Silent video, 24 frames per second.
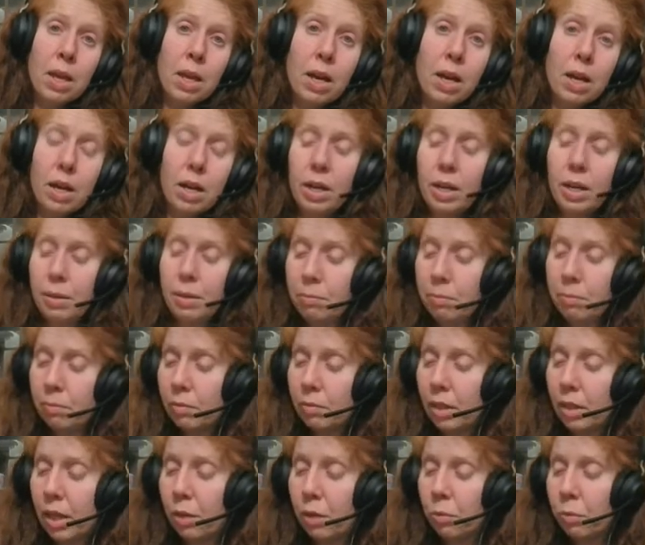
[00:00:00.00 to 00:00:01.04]
Um,
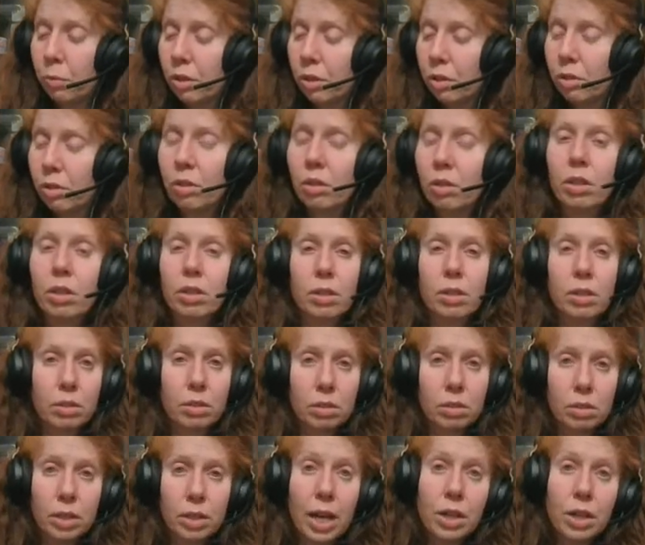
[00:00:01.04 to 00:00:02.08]
and we're
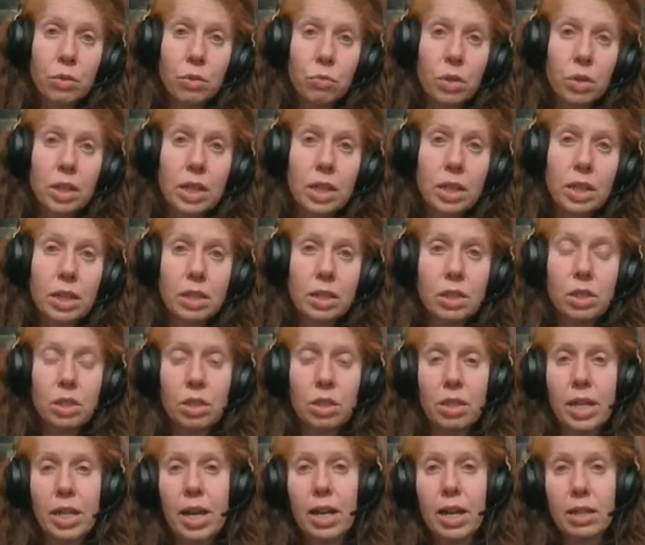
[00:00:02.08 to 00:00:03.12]
kind of running
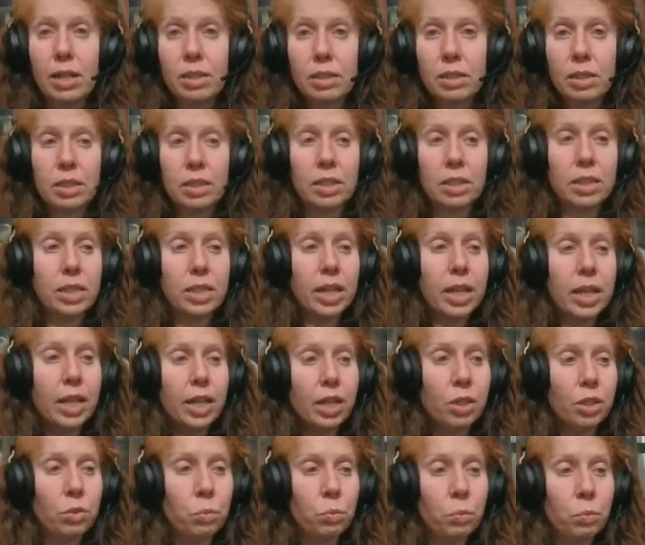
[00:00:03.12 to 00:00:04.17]
into that
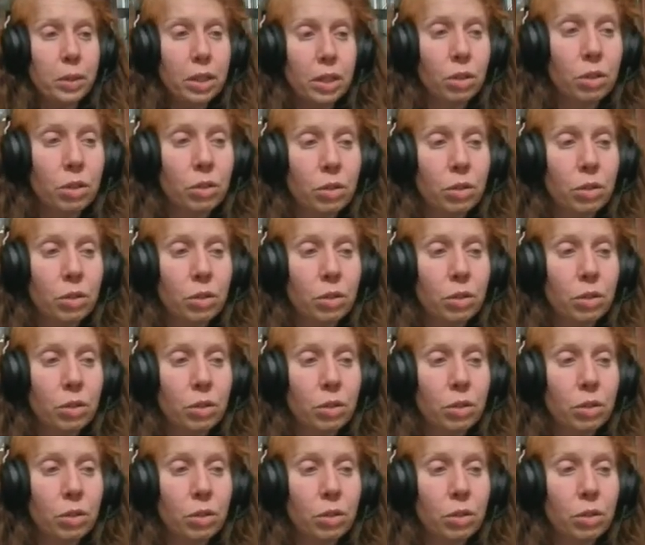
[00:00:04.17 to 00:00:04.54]
today, where